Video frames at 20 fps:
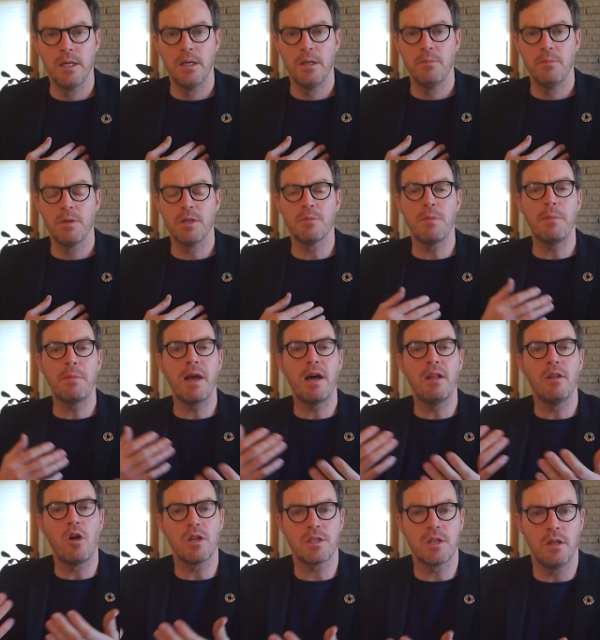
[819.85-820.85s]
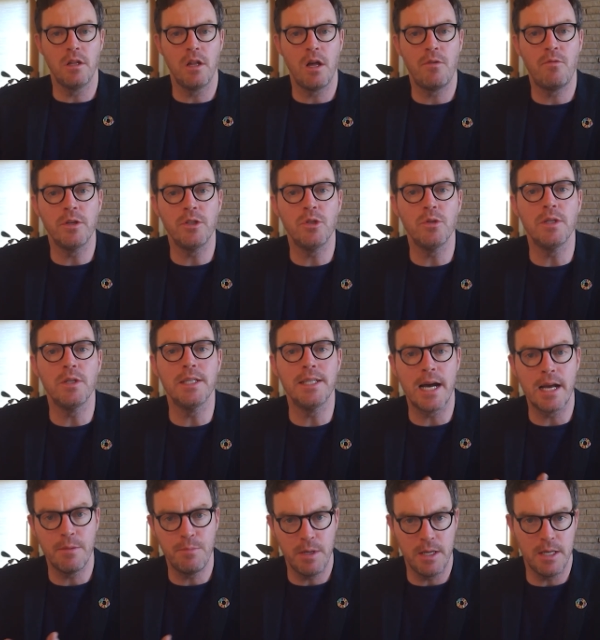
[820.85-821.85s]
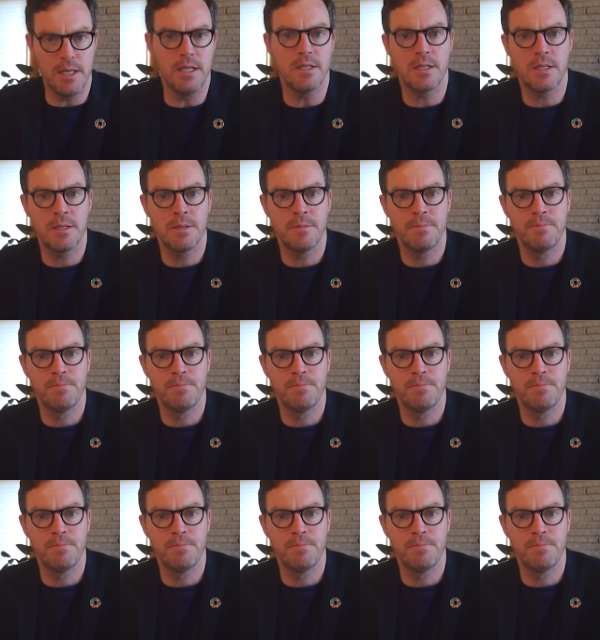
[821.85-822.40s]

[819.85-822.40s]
because maybe I lost a loved one due to diabetes.